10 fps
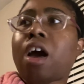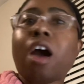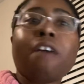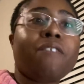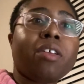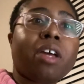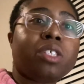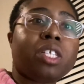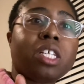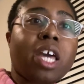found
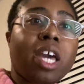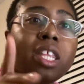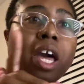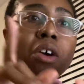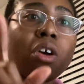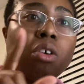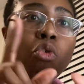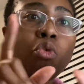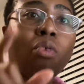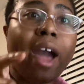out today that
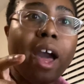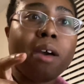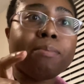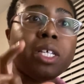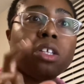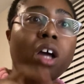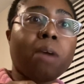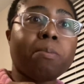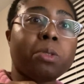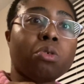crabs and
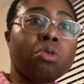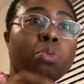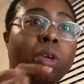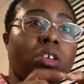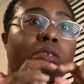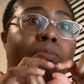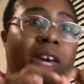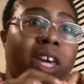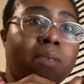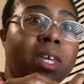lobsters, when they're
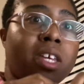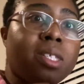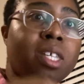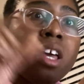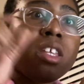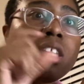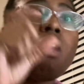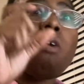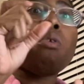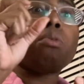babies, they're